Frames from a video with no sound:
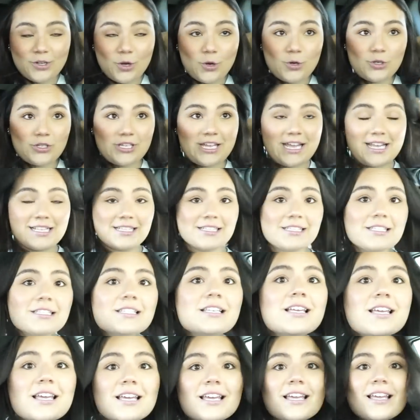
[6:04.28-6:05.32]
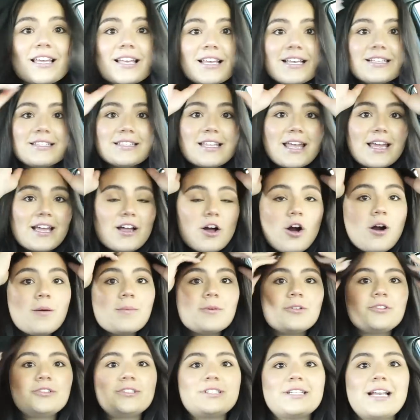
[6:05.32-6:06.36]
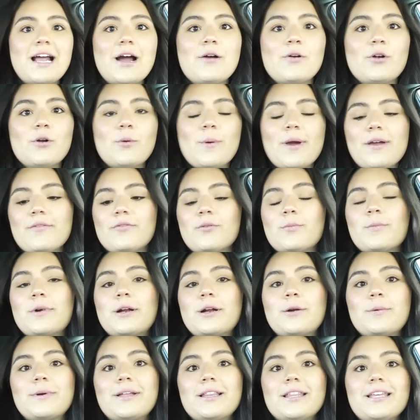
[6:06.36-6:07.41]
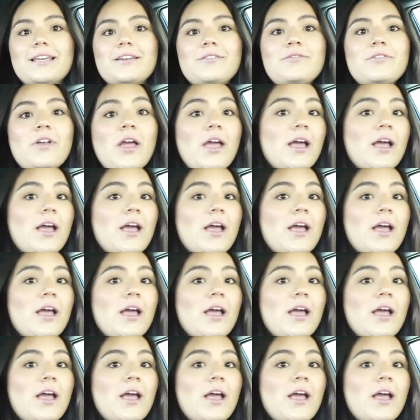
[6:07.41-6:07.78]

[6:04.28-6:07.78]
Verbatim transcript: Goldens. It's like almost an hour away from where we live